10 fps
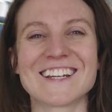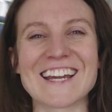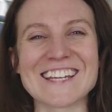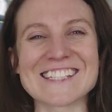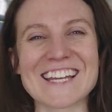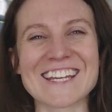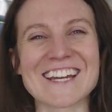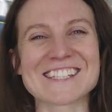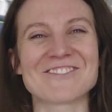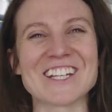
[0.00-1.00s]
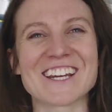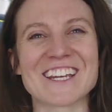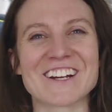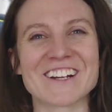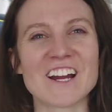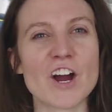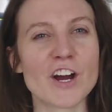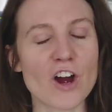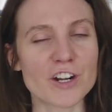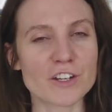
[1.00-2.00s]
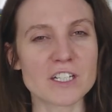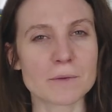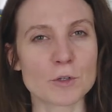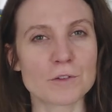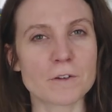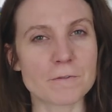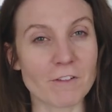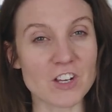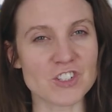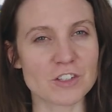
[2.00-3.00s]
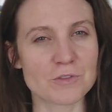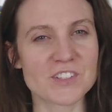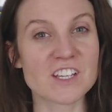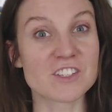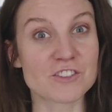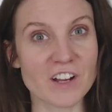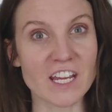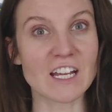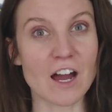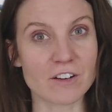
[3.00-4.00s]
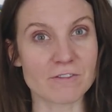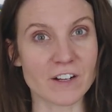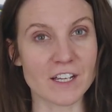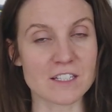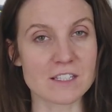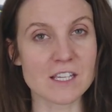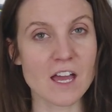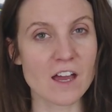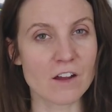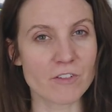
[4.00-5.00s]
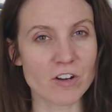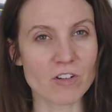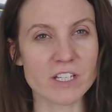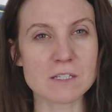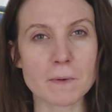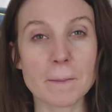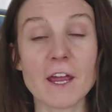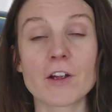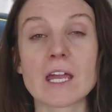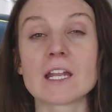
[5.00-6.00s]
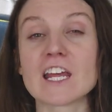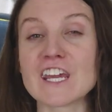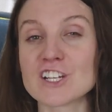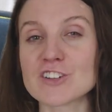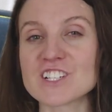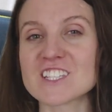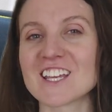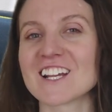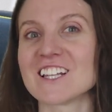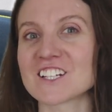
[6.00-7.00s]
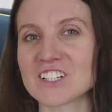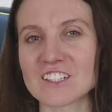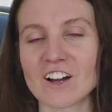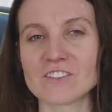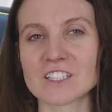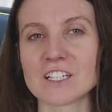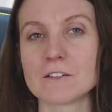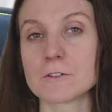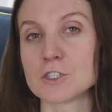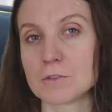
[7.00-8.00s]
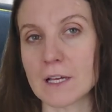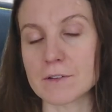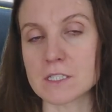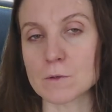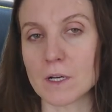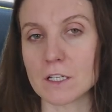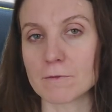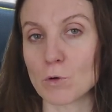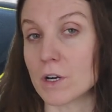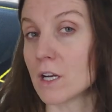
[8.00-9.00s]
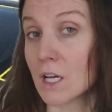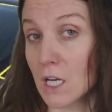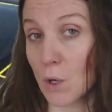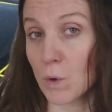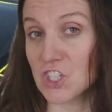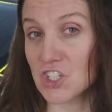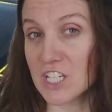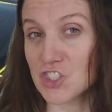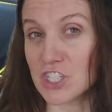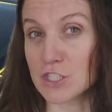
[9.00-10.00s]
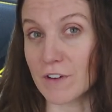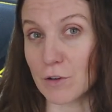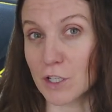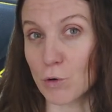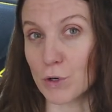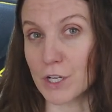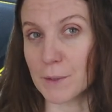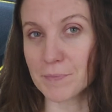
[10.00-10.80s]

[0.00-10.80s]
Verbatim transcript: Hey tech heads, Vina here. Are you in the mood for fresh news straight out of France? Renault is preparing an interesting electric novelty for 2024, which is just around the corner.